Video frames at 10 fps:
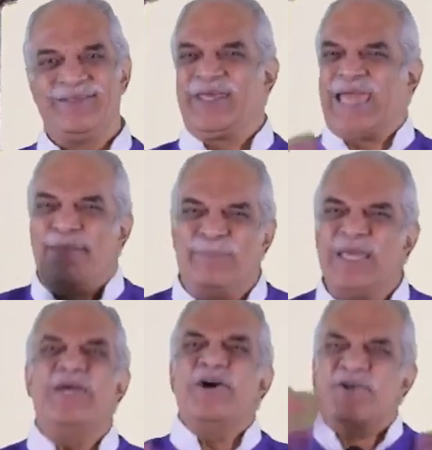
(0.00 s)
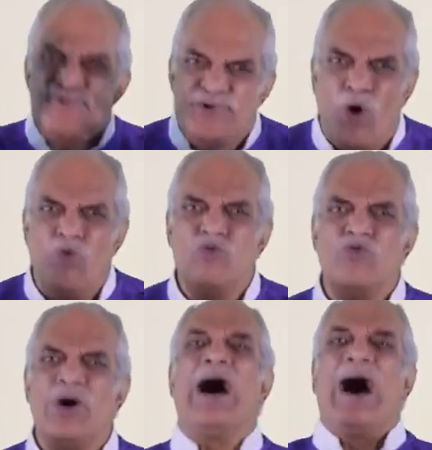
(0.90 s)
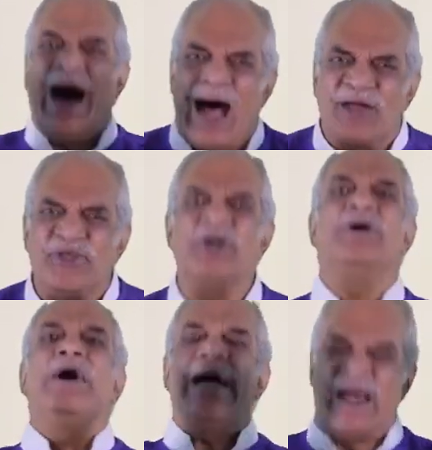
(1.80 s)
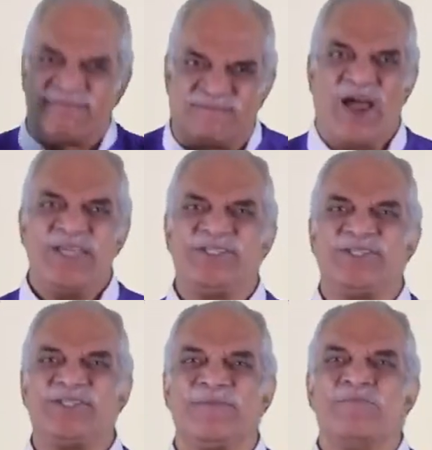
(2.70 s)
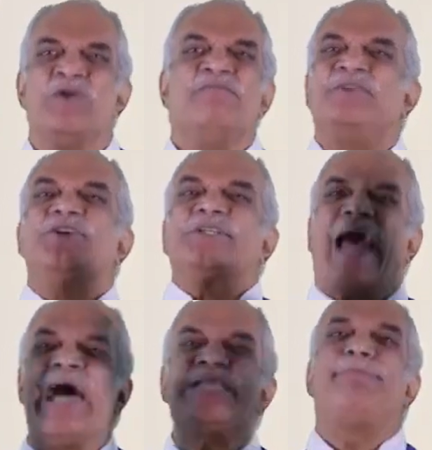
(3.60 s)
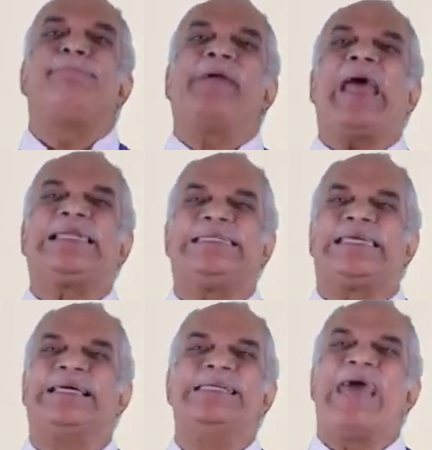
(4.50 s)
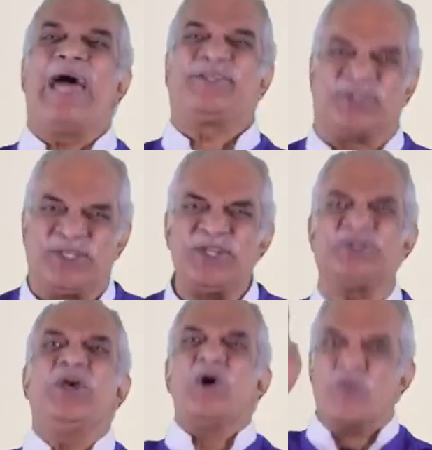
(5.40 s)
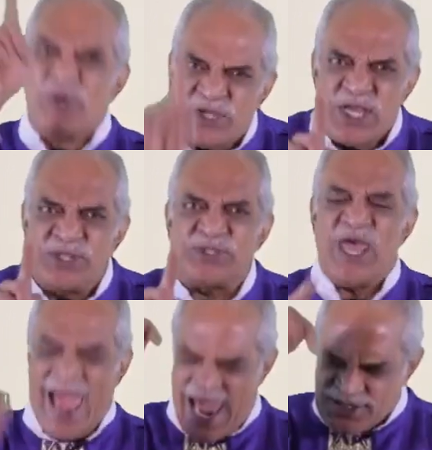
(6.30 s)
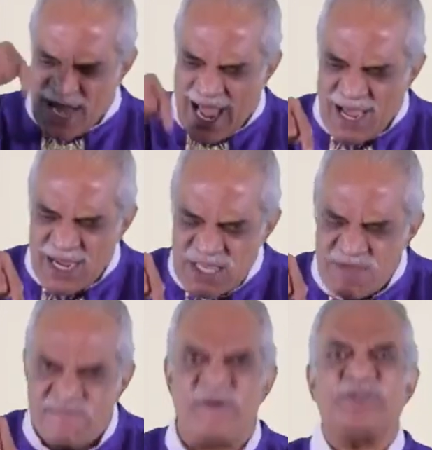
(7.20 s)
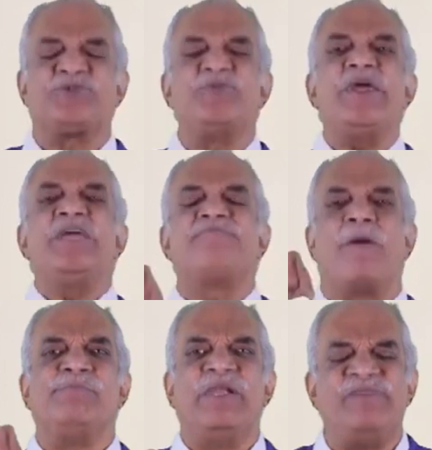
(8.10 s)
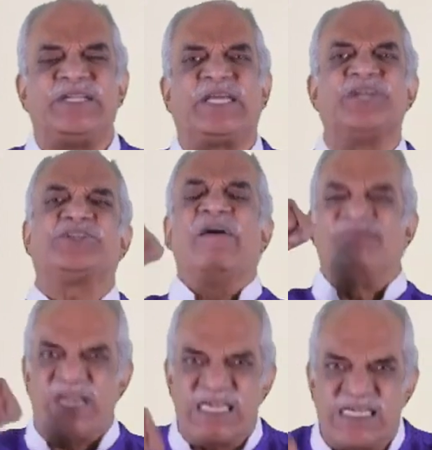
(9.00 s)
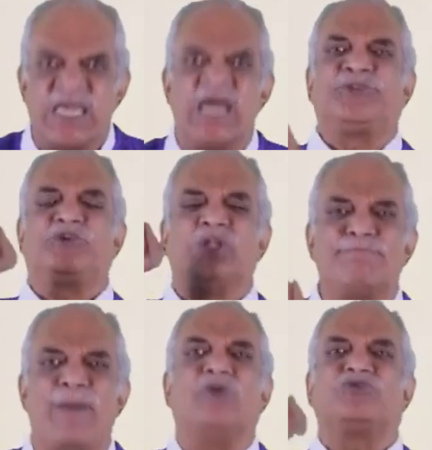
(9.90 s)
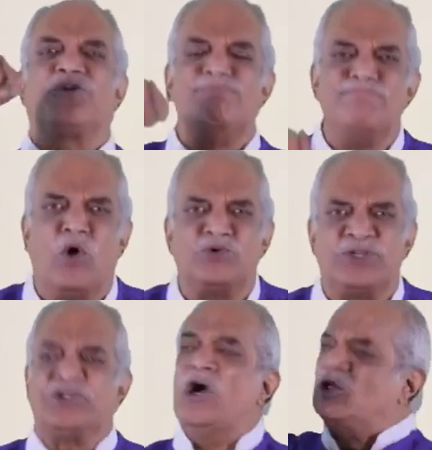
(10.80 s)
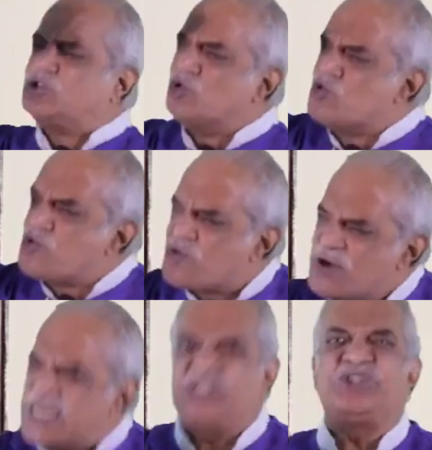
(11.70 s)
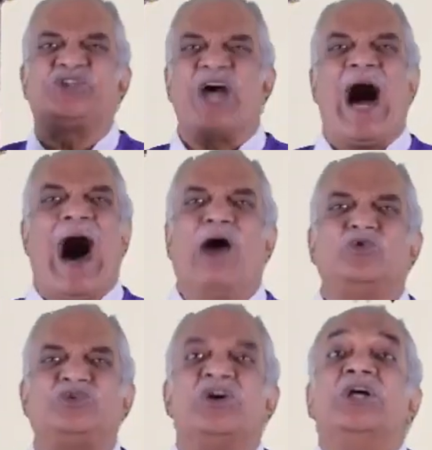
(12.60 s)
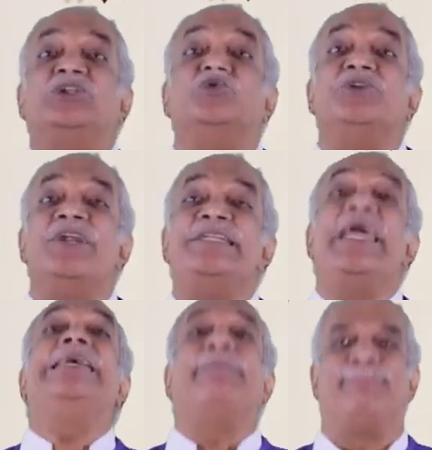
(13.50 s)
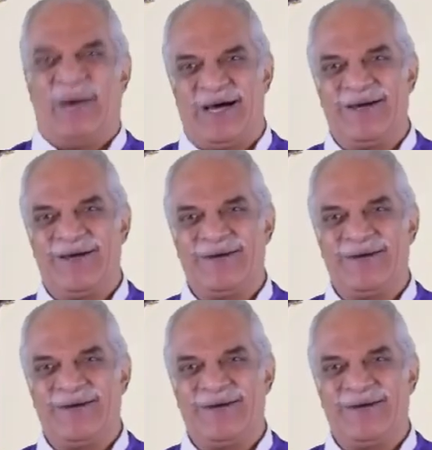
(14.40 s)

There can be no other advice which is as practical as this, which is, as in the first reading from Leviticus, we hear through the mouth of Moses, to reach out to the neighbor.